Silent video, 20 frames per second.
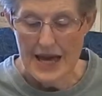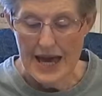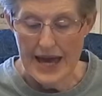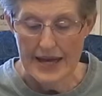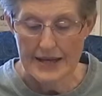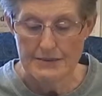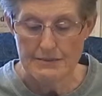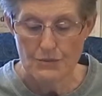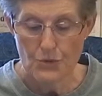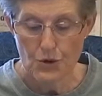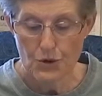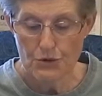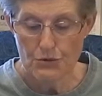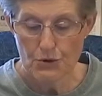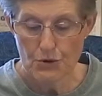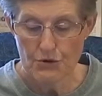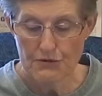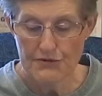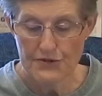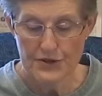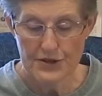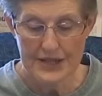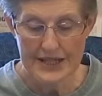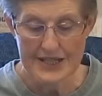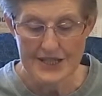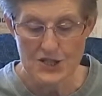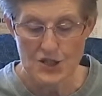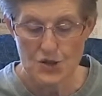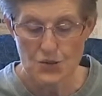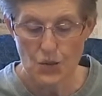and moreover,
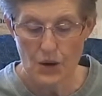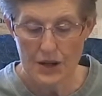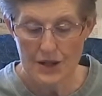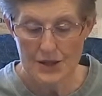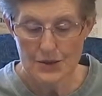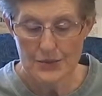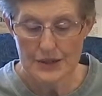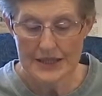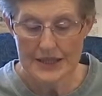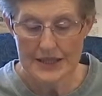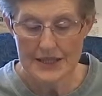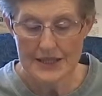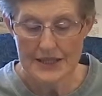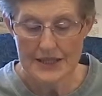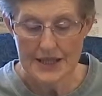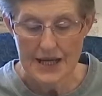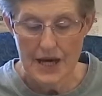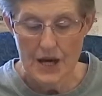in swallowing it,